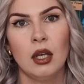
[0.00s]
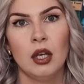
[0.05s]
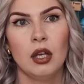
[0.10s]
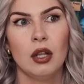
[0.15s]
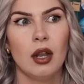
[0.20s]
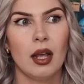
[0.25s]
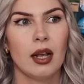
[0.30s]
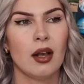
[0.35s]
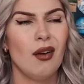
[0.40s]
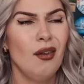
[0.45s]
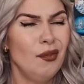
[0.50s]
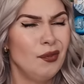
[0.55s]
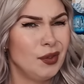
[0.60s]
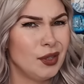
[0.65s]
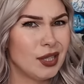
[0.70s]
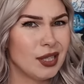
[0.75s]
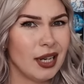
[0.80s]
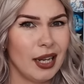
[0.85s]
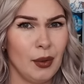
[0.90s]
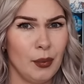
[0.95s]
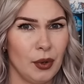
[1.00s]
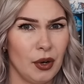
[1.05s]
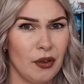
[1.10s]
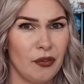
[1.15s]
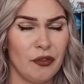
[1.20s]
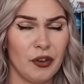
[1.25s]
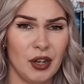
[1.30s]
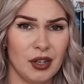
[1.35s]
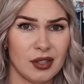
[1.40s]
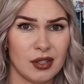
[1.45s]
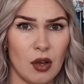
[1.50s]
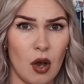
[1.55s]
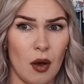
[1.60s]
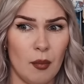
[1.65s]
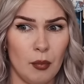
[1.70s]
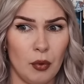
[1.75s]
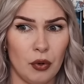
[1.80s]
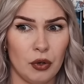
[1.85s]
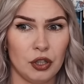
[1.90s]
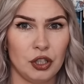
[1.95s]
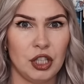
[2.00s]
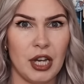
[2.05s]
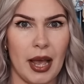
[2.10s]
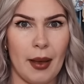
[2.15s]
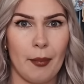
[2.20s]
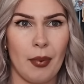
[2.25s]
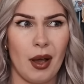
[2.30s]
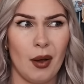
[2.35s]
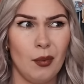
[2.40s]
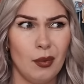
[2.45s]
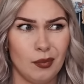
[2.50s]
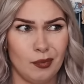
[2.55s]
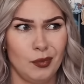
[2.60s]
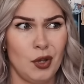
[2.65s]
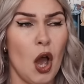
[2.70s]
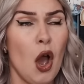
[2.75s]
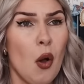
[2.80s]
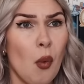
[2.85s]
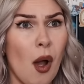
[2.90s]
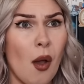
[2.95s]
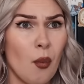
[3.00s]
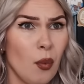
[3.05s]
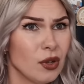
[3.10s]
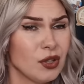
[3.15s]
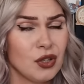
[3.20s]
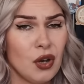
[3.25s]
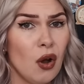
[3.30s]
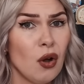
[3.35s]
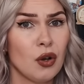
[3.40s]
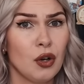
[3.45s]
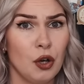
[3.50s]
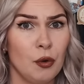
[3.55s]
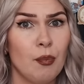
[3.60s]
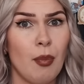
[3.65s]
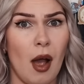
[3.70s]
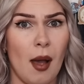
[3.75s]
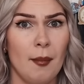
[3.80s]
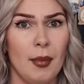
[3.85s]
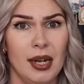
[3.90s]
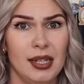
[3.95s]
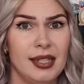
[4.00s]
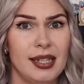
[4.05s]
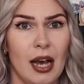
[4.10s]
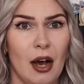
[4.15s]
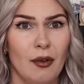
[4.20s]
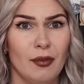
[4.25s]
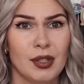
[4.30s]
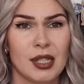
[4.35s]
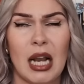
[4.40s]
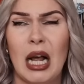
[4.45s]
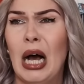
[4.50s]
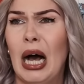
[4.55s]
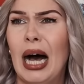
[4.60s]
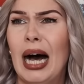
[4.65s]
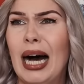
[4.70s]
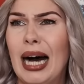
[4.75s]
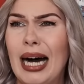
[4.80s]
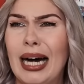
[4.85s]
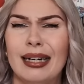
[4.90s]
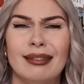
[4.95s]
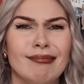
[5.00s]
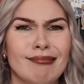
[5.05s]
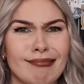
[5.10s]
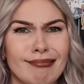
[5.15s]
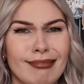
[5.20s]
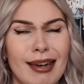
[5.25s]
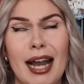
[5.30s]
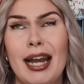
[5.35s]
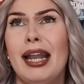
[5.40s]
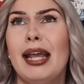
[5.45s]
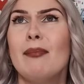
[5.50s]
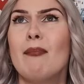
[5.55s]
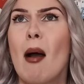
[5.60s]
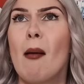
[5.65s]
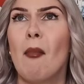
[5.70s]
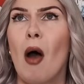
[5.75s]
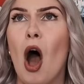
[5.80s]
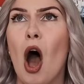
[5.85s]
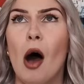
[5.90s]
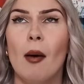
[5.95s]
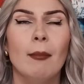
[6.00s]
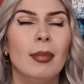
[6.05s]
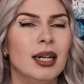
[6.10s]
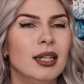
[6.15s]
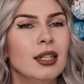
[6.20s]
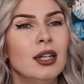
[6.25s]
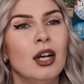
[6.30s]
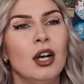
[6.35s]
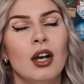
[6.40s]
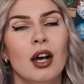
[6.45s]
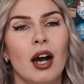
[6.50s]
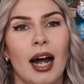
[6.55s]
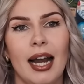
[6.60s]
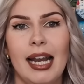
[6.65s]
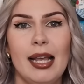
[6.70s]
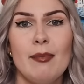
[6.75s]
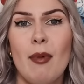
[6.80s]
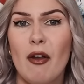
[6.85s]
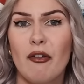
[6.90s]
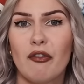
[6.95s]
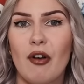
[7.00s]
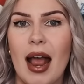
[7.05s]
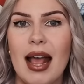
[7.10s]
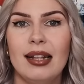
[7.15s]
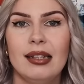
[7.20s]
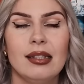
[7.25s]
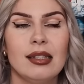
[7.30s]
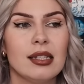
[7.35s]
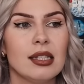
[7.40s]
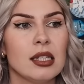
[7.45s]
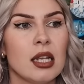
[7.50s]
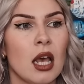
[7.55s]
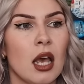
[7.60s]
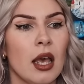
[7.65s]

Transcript: Like, obviously when I first got on board a ship, I was not good by myself. I was like, I need my mom, I need my friends.